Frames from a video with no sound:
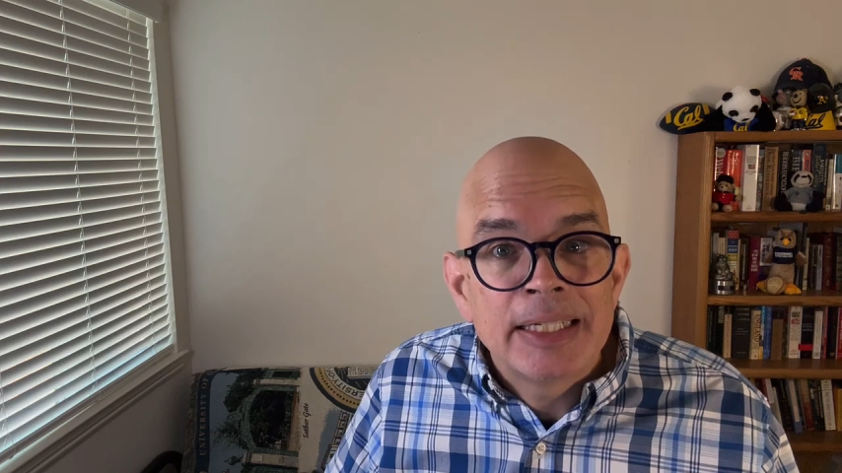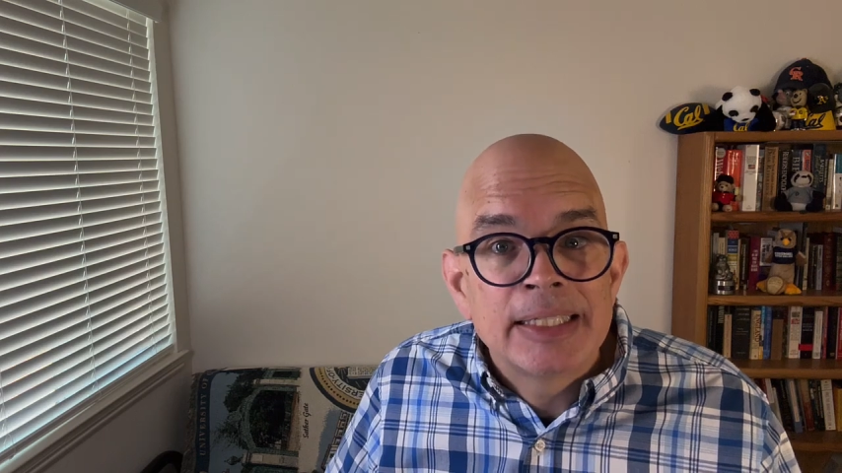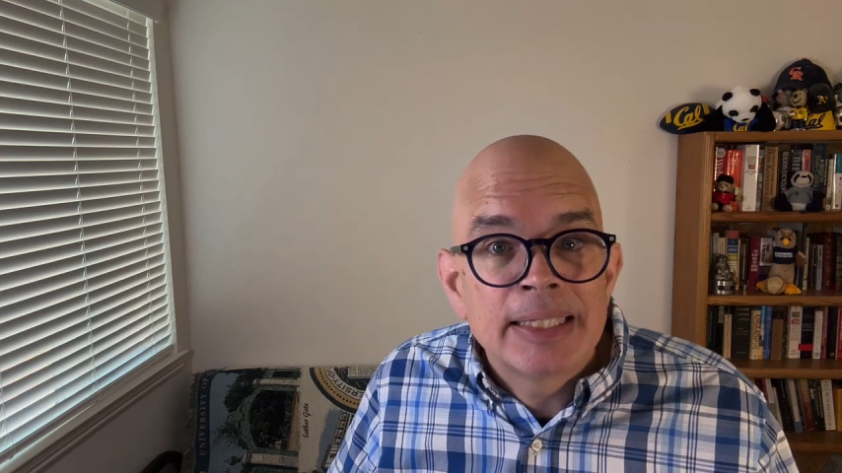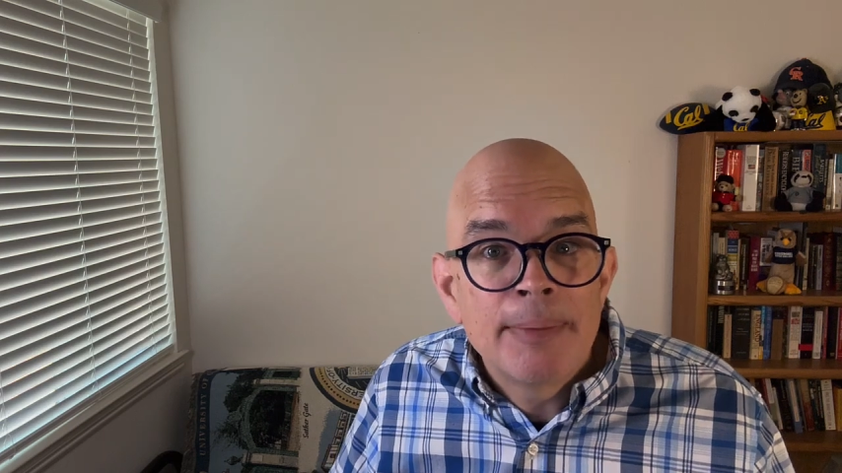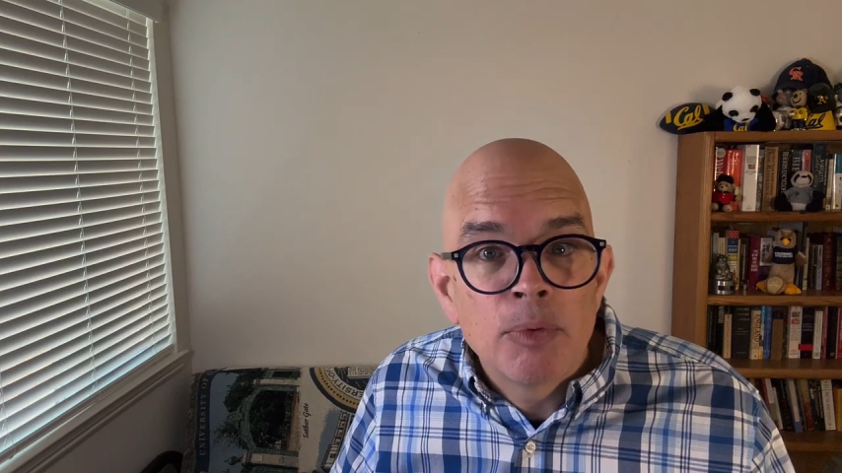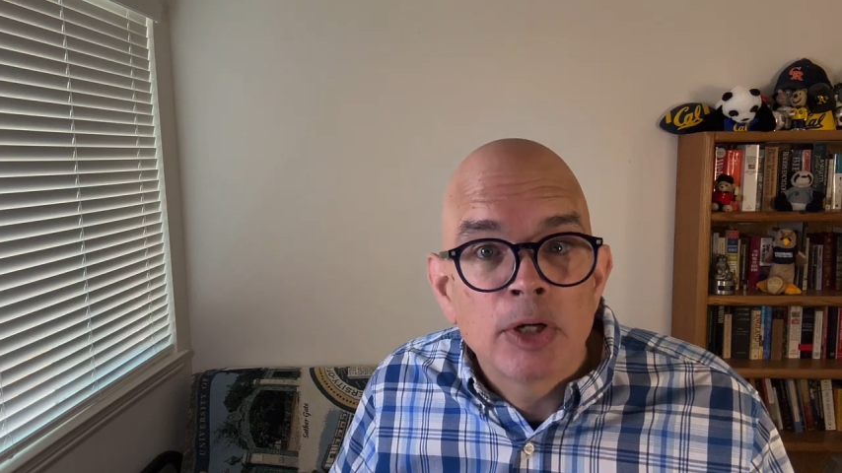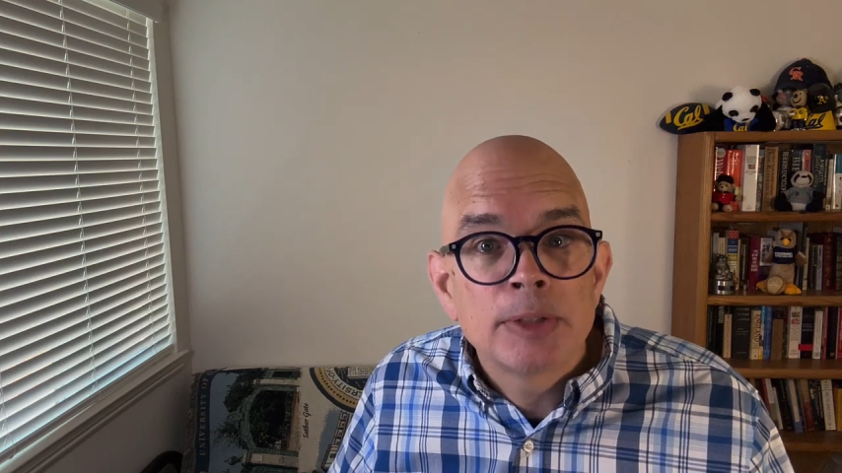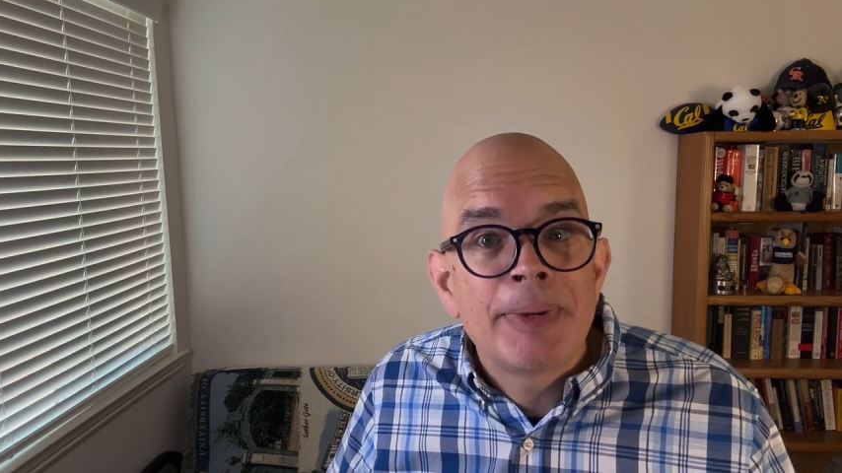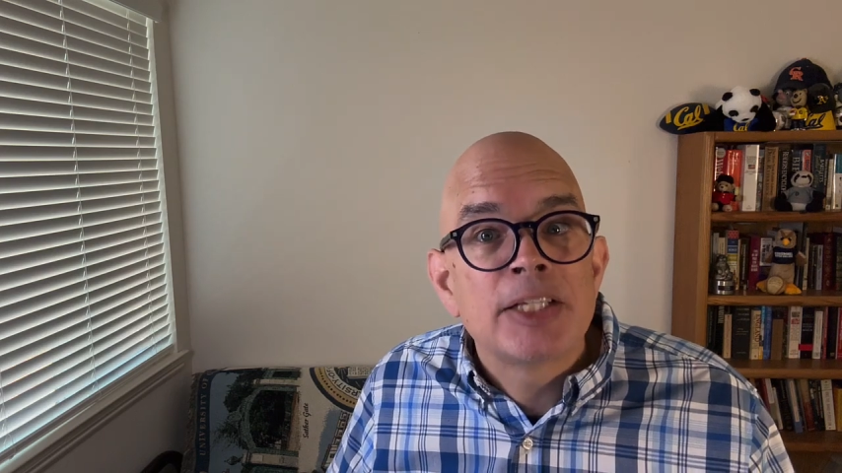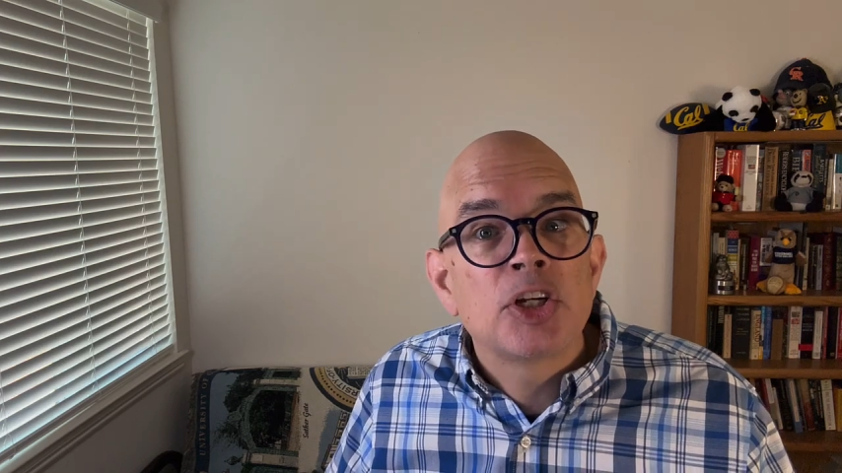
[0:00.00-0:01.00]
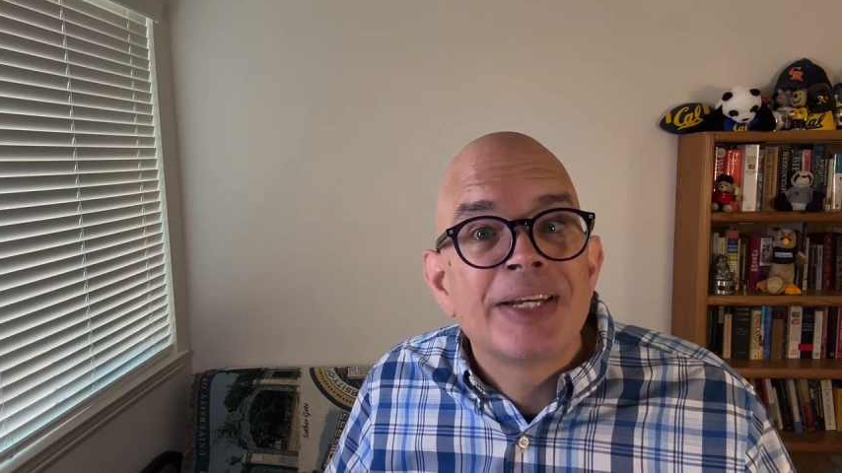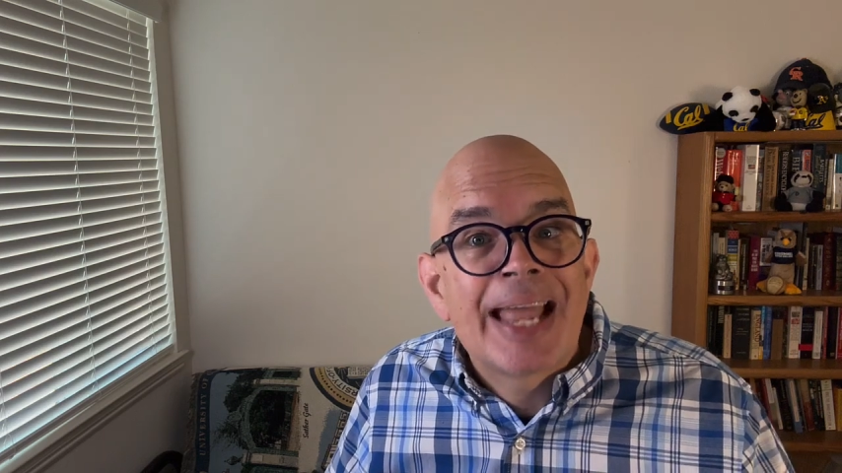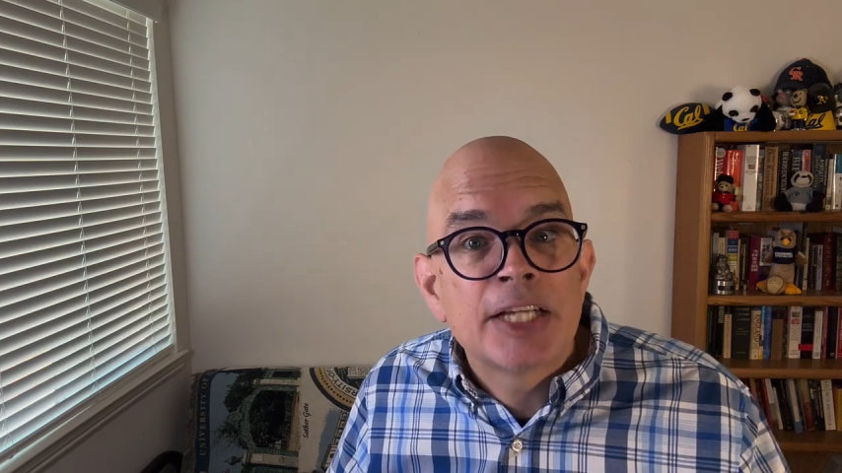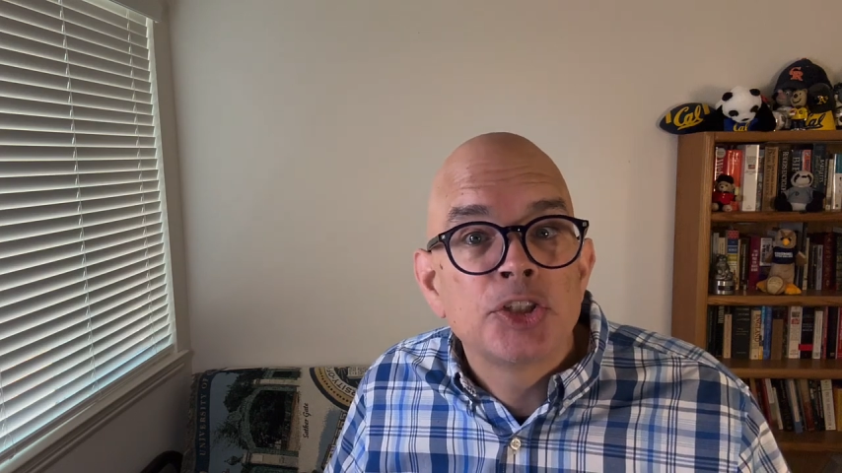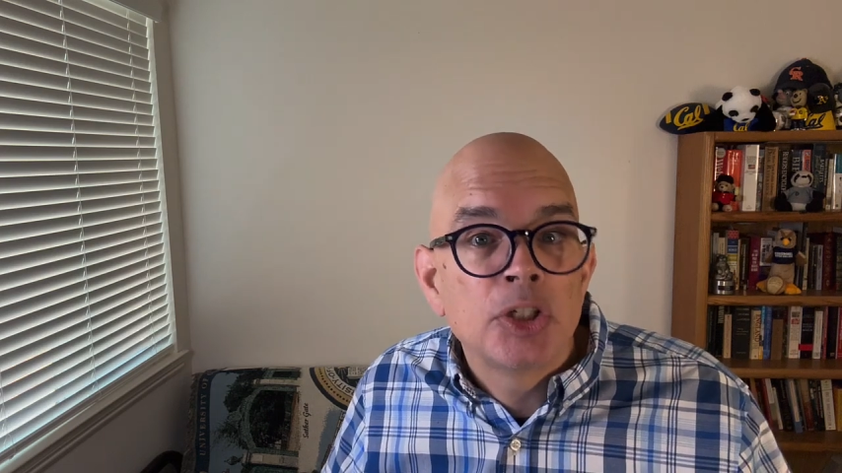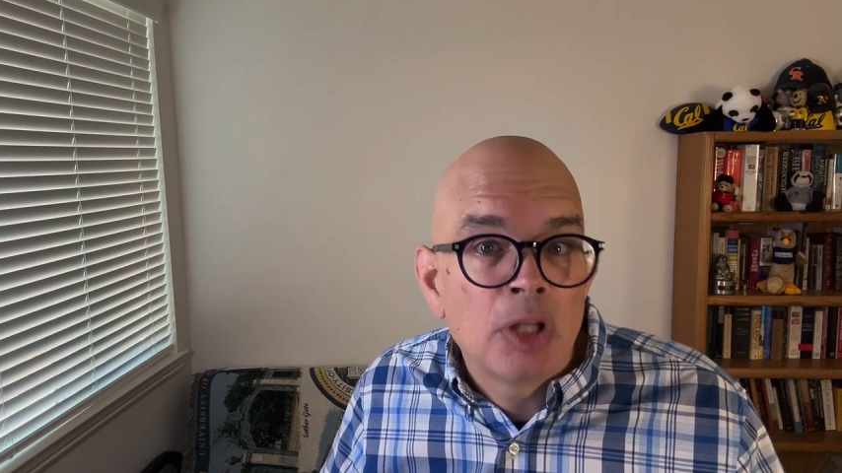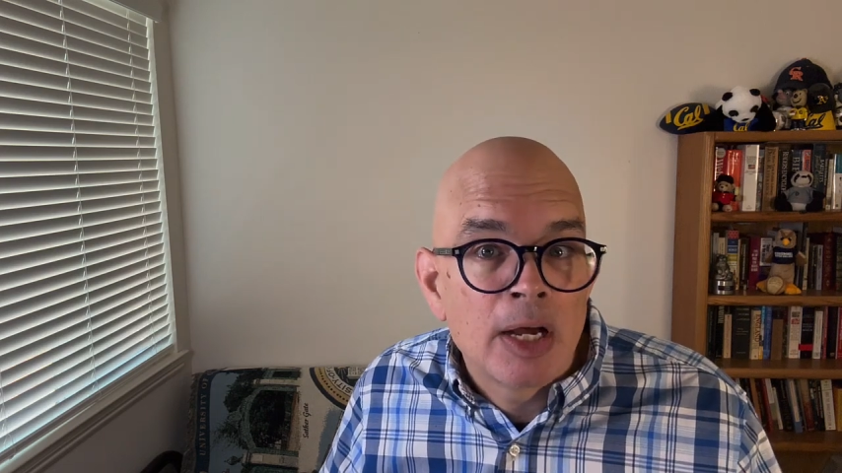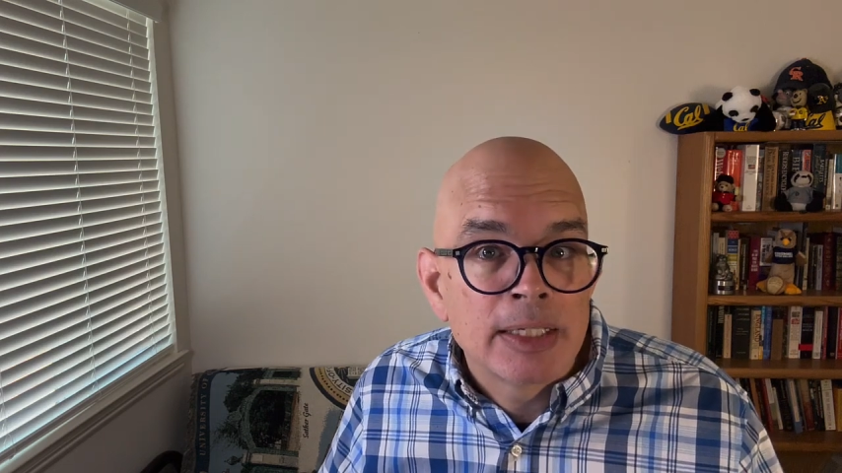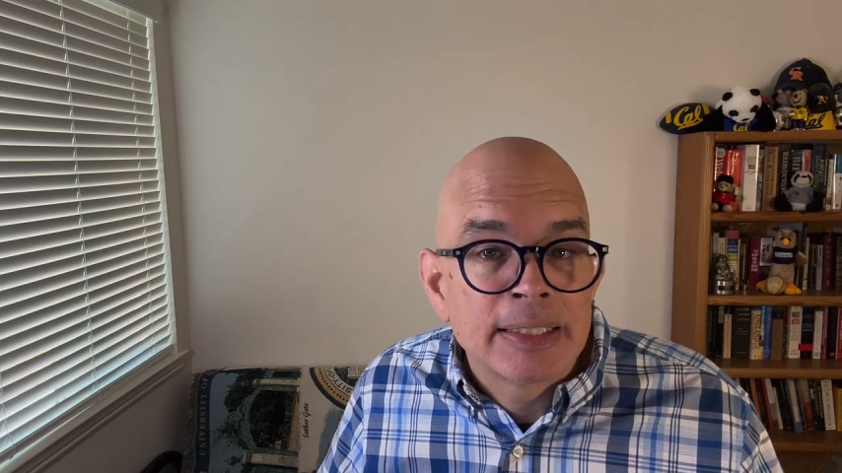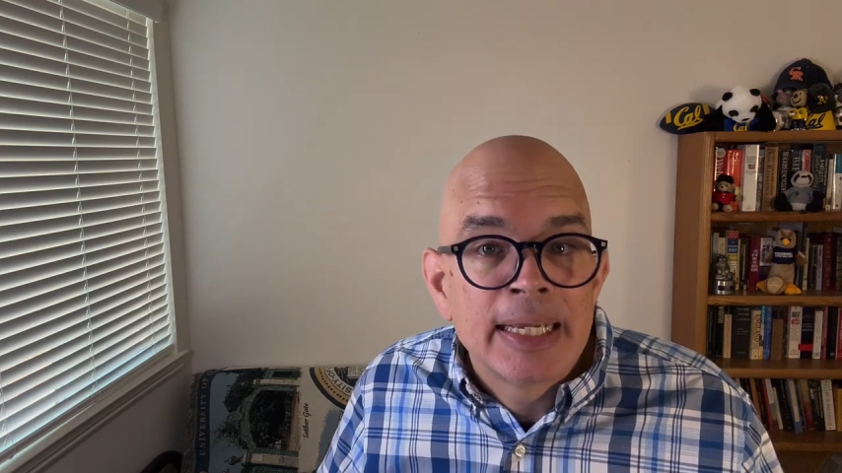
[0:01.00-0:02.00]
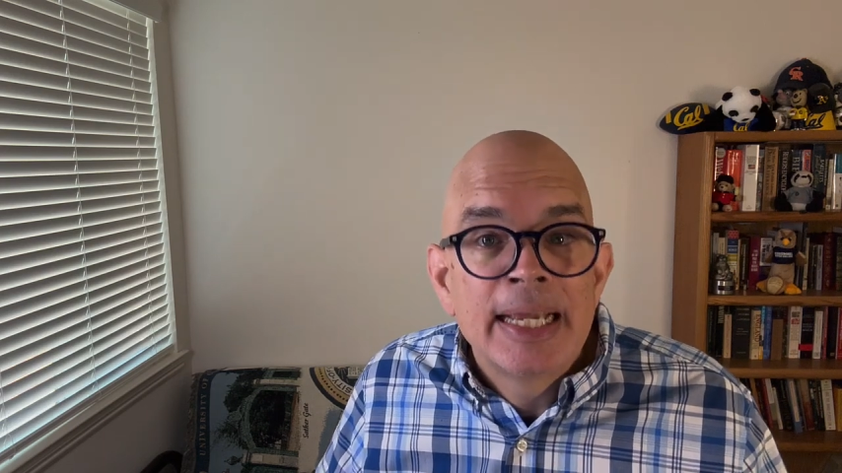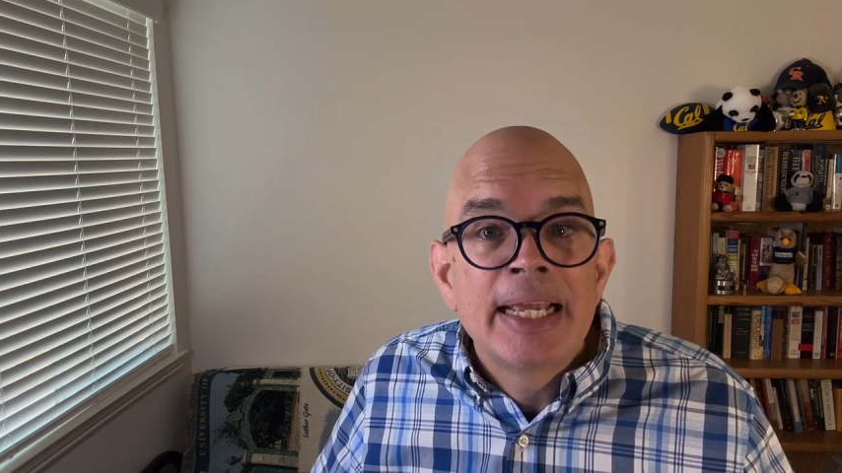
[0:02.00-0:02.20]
to some works based on national laws,